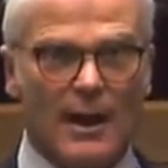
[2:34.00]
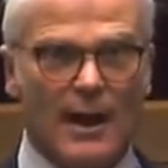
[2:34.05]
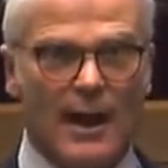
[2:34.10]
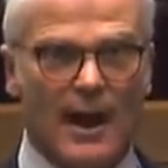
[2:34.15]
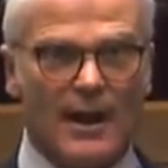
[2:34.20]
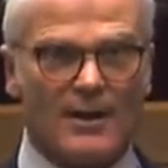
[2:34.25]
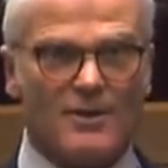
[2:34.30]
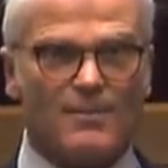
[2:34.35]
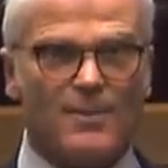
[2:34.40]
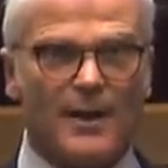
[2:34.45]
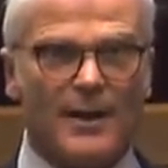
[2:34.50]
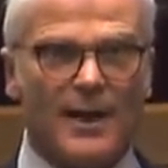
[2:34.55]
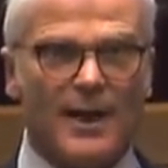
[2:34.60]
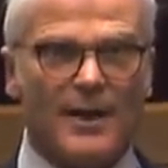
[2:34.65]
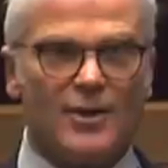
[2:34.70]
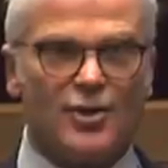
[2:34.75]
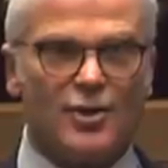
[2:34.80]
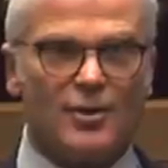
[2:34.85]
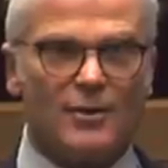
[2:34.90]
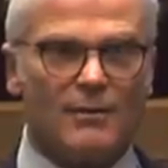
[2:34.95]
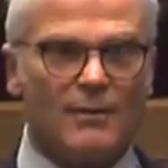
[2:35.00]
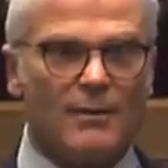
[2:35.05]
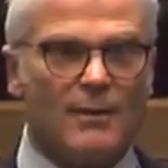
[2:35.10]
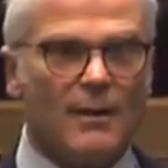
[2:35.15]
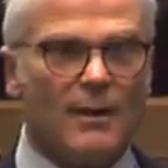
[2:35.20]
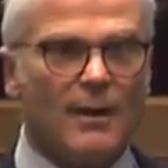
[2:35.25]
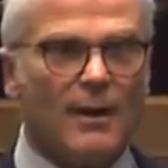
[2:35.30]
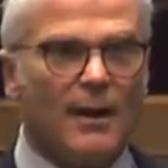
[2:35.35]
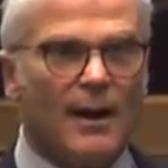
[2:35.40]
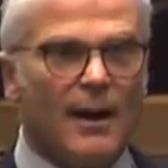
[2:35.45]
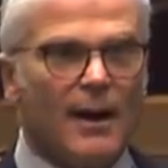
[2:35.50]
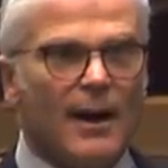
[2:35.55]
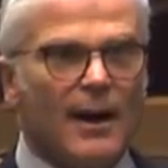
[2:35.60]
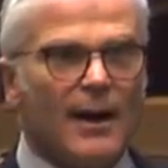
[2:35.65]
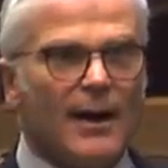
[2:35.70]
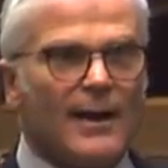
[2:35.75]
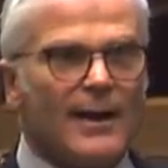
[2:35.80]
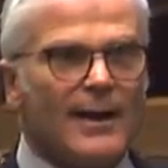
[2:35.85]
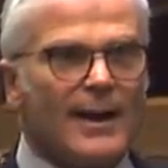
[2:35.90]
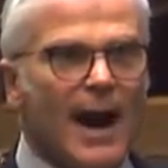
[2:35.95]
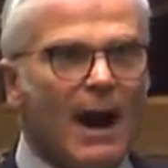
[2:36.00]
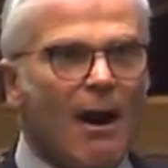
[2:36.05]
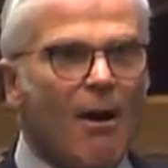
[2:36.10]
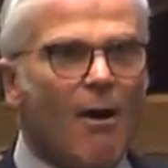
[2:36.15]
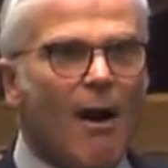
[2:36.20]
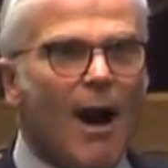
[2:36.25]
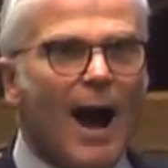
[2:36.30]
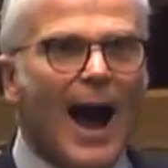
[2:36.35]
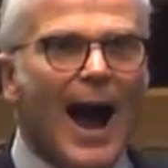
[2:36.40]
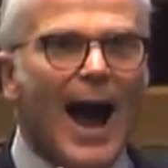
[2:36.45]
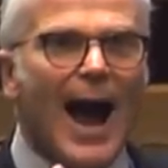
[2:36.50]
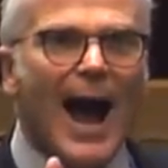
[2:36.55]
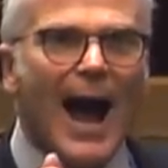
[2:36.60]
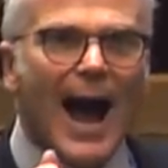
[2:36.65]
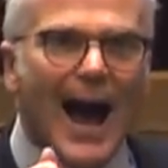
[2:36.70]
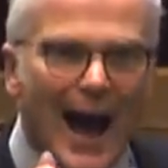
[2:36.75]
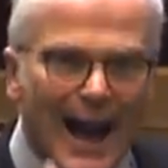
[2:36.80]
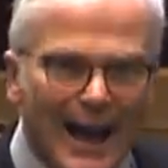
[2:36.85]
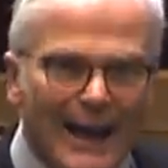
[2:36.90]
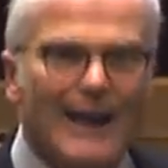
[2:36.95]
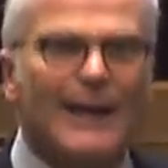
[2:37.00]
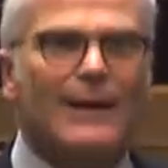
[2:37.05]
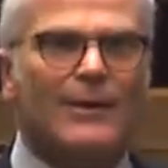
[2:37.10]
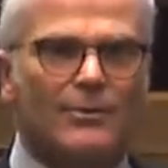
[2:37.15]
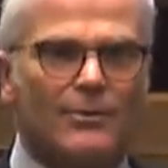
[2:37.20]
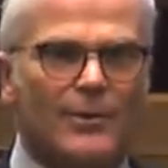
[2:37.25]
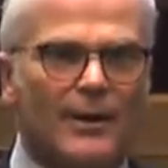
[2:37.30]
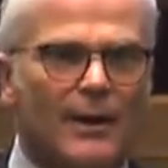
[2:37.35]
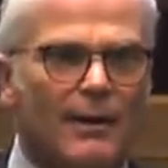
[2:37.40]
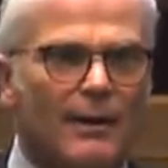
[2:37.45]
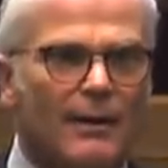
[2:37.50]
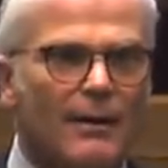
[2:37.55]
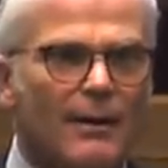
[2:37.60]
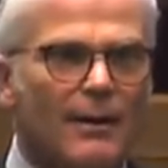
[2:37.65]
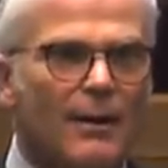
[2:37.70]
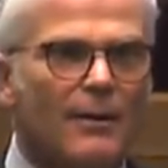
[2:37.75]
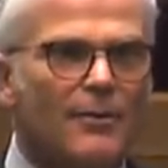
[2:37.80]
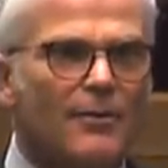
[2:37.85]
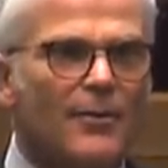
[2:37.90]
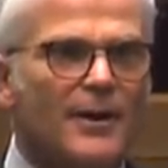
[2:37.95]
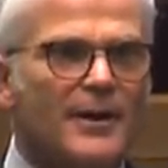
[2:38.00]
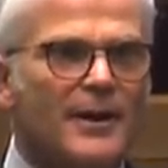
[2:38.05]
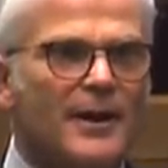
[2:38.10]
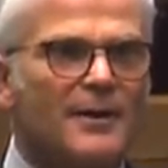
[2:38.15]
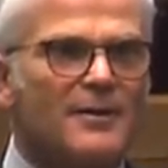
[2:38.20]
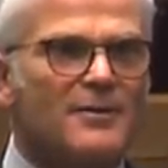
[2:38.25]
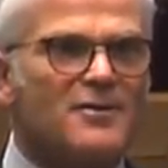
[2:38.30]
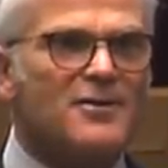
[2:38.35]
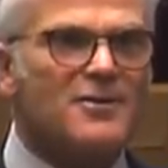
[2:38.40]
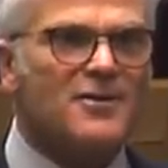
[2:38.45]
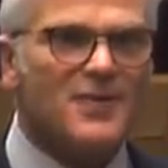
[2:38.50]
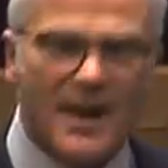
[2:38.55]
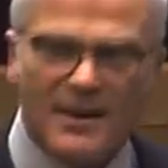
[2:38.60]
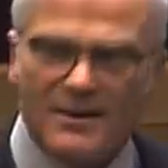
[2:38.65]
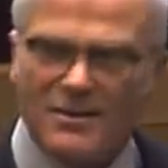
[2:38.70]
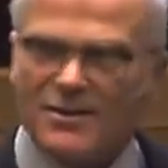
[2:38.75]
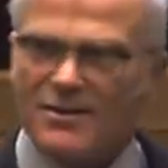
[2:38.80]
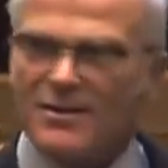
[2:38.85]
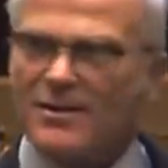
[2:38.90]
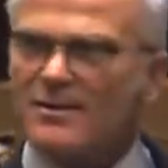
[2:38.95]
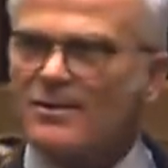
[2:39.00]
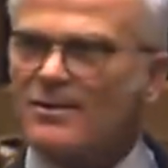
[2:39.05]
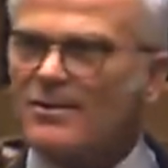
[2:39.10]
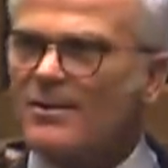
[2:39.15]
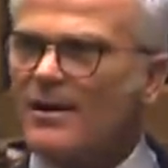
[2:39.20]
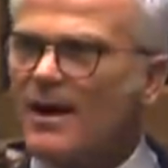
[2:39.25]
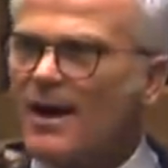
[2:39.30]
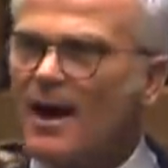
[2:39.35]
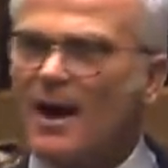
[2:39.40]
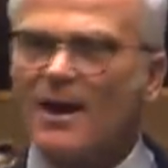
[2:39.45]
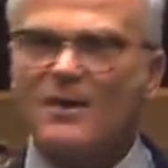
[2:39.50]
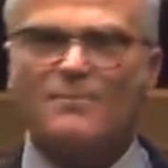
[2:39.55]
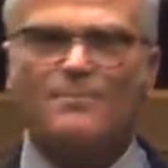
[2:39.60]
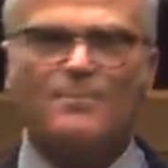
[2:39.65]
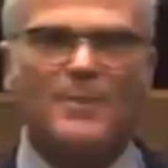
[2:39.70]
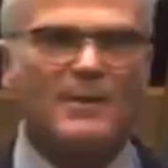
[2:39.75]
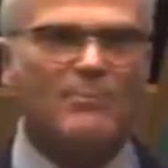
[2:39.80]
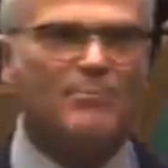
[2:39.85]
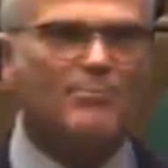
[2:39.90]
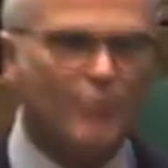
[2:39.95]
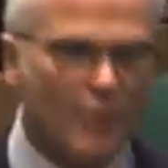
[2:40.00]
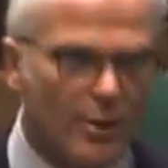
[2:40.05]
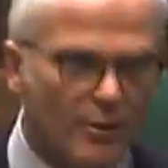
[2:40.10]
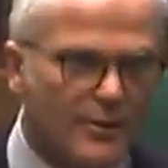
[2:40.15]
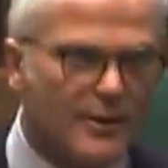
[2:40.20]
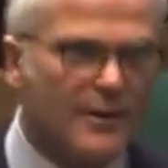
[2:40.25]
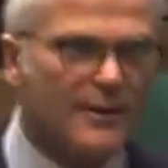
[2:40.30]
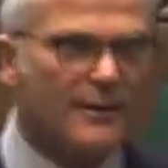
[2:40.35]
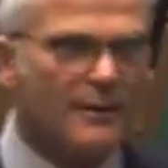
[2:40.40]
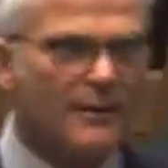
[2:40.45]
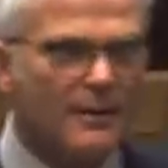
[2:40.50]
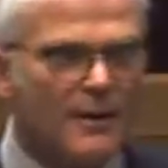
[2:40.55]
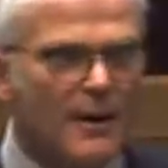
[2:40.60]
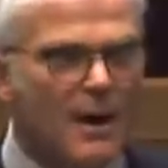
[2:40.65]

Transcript: explanation. Now, hallelujah, the consensus has been broken.